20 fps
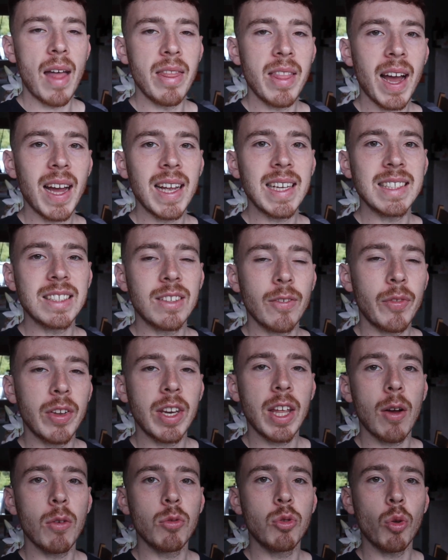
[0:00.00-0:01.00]
And that is the
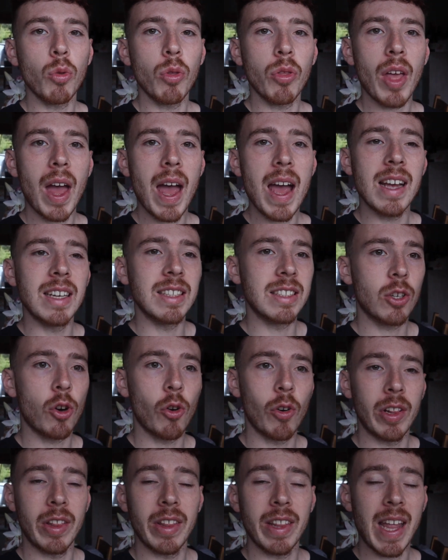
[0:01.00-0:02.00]
video done there. It's
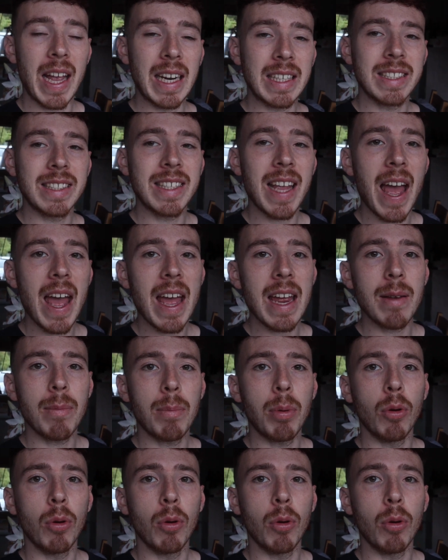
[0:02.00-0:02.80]
currently the next day,